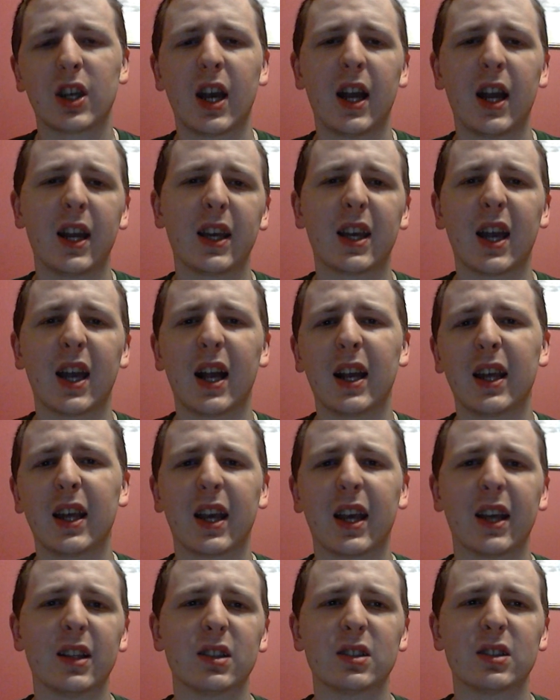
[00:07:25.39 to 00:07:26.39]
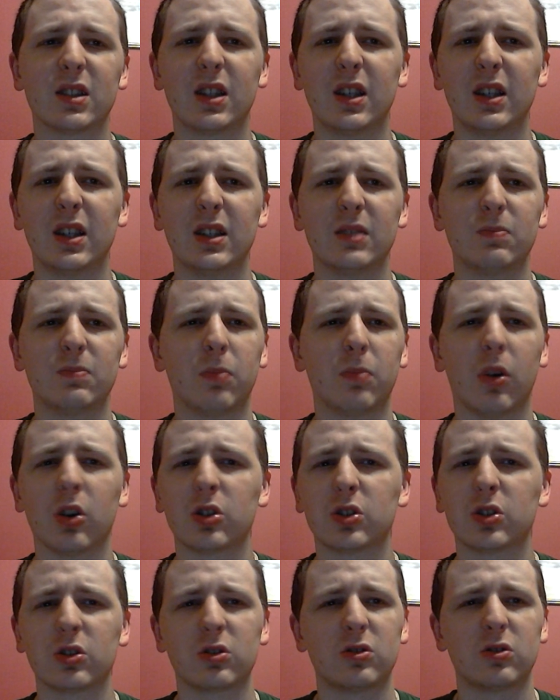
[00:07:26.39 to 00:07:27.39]
Kelly gets the
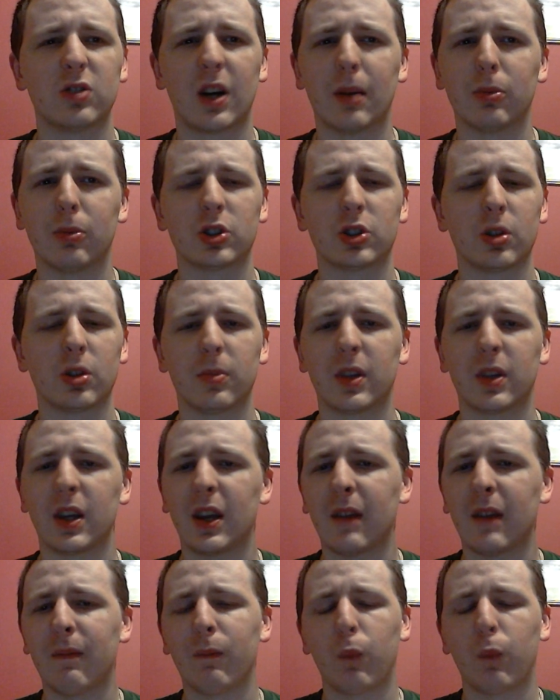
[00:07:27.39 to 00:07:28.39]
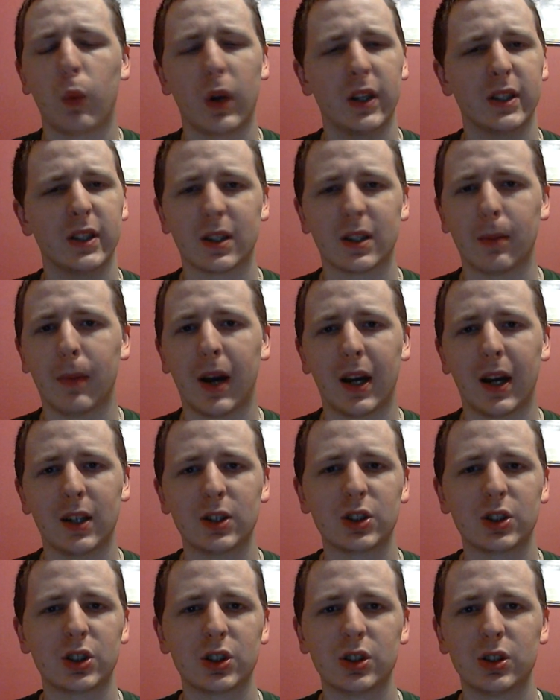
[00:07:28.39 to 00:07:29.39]
Boston Crab or something and wins the
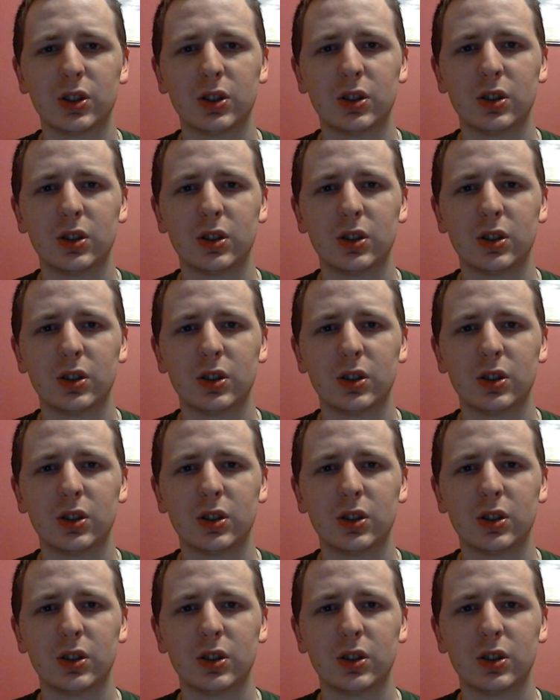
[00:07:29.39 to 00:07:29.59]
match.